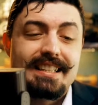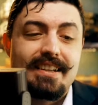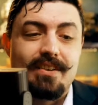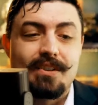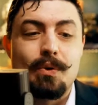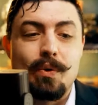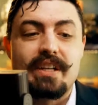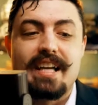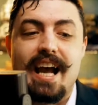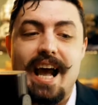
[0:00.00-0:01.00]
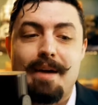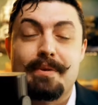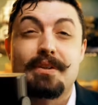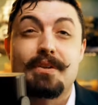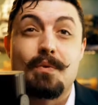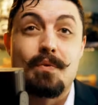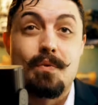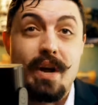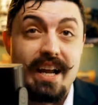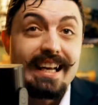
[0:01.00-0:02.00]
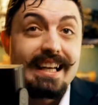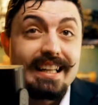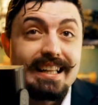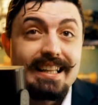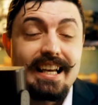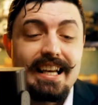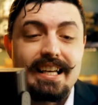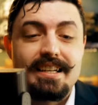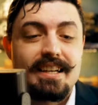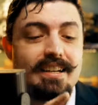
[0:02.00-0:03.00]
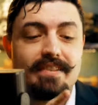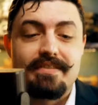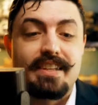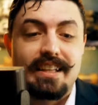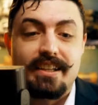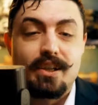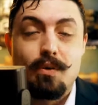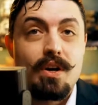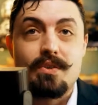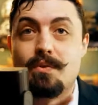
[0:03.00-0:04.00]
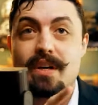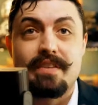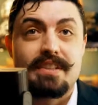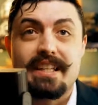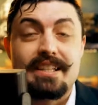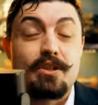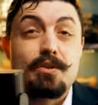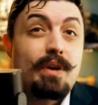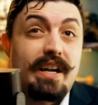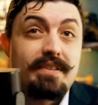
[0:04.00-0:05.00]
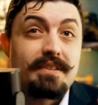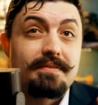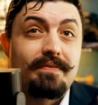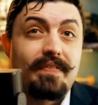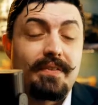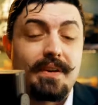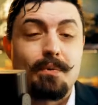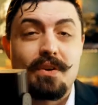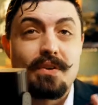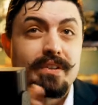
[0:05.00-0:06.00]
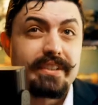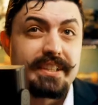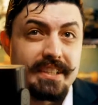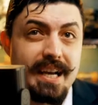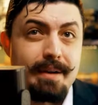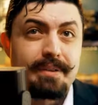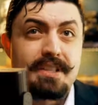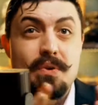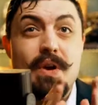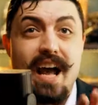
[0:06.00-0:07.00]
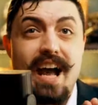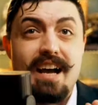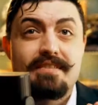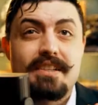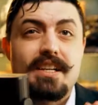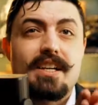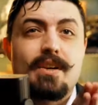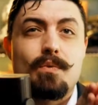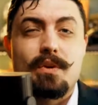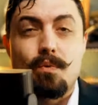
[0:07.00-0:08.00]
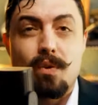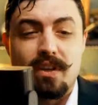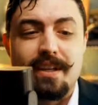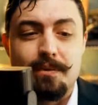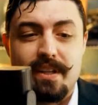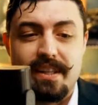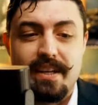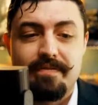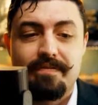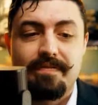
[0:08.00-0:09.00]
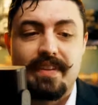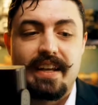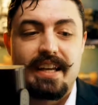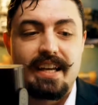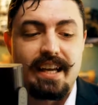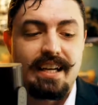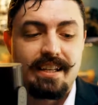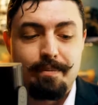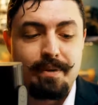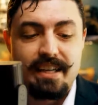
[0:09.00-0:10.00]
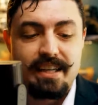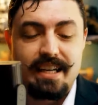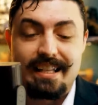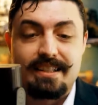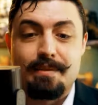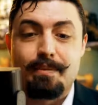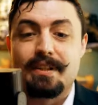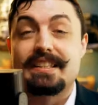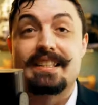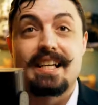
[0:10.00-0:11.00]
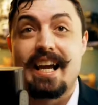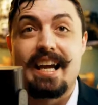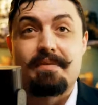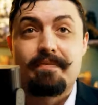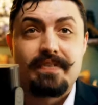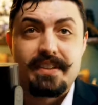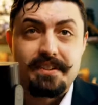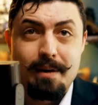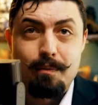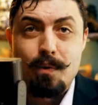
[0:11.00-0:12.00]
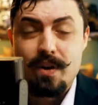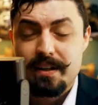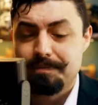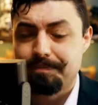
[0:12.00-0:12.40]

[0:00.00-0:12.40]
are going to happen within the go out of quote whenever they do whatever. What are all the steps you have when working with, and it could be as simple as, hey, step one,